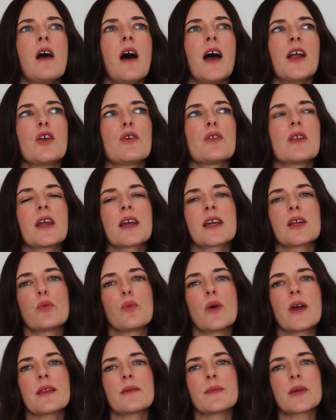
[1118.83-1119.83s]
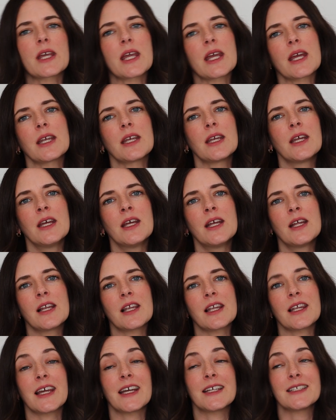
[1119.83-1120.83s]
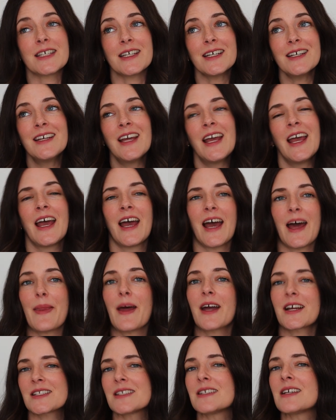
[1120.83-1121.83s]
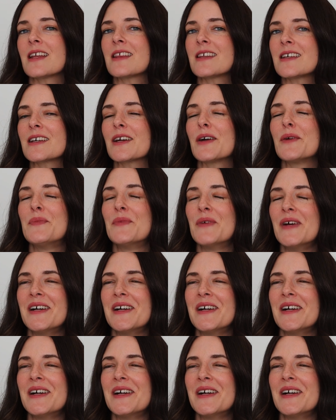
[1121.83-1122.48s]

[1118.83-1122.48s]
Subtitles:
I know that I can wear them again later, and actually I think I'm